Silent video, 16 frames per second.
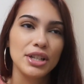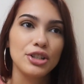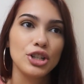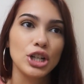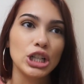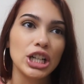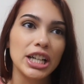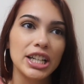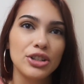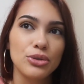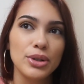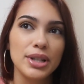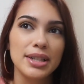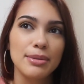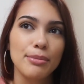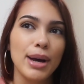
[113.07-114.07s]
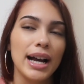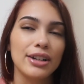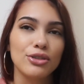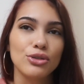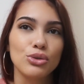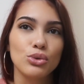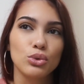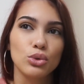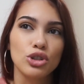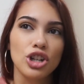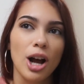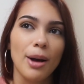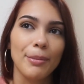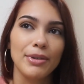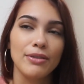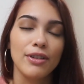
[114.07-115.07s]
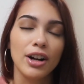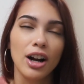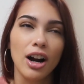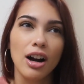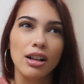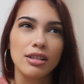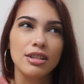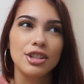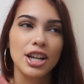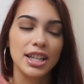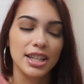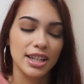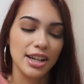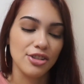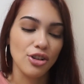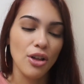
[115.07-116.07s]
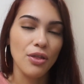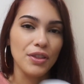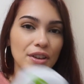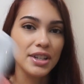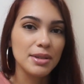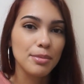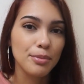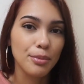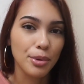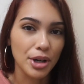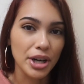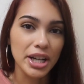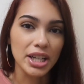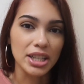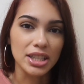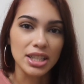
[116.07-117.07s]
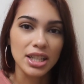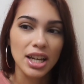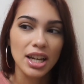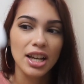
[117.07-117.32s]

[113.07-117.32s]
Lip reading: at Target doing some back to school shopping for college, and then I saw this brand,